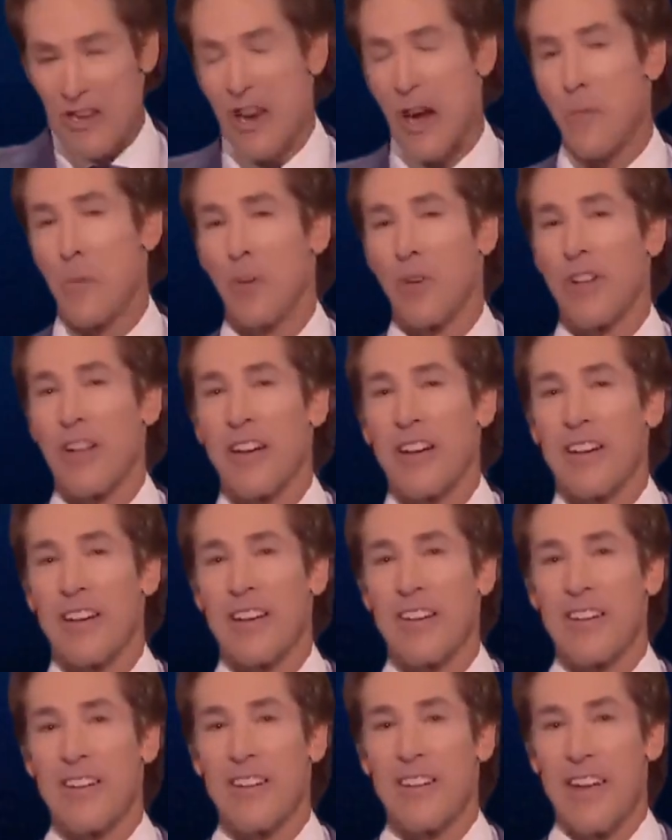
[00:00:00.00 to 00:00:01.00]

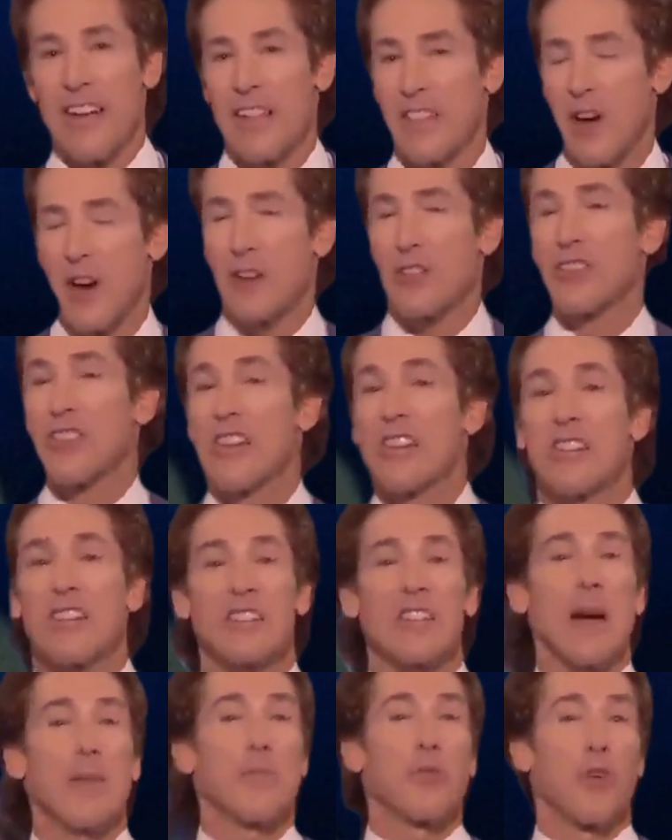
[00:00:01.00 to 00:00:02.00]
success.
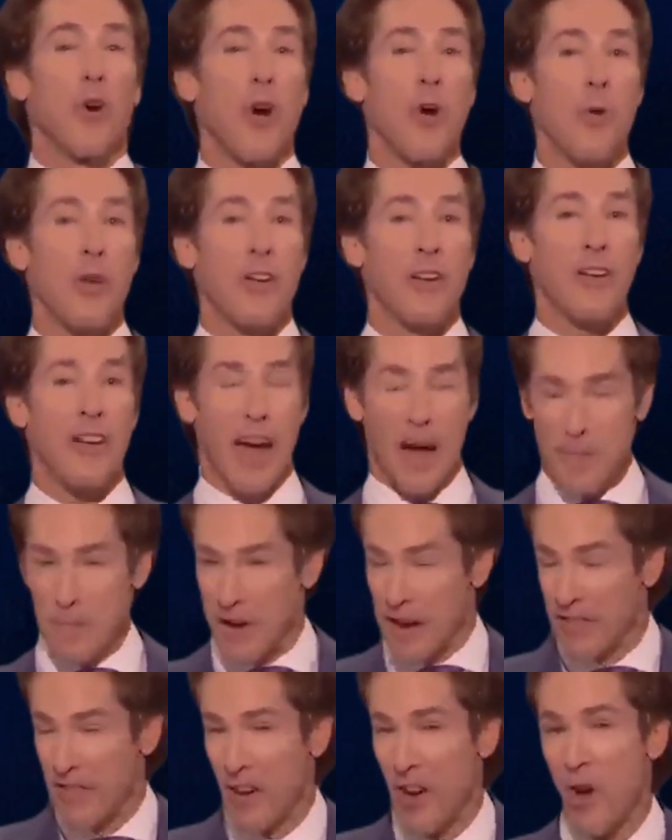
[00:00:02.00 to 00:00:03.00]
Release any
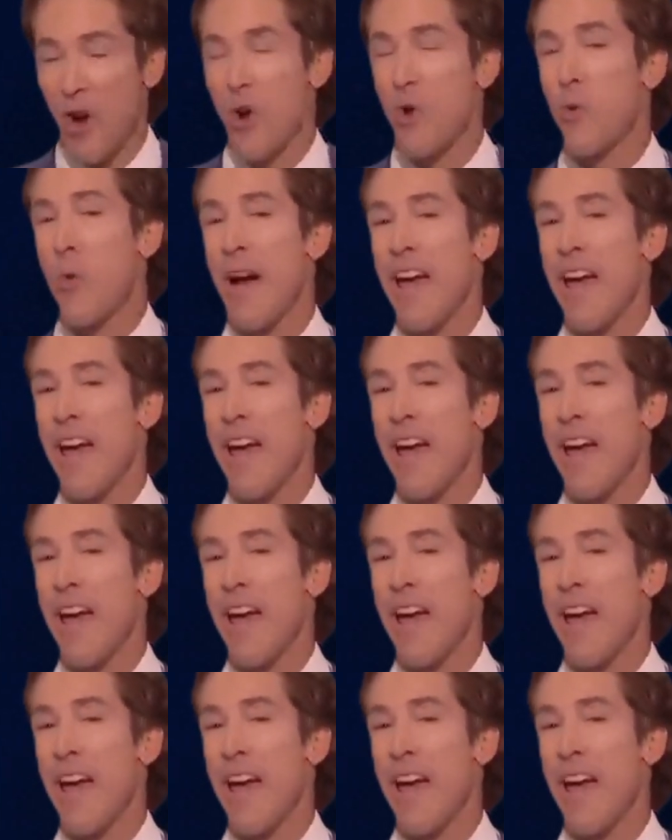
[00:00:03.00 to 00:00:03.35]
self-limiting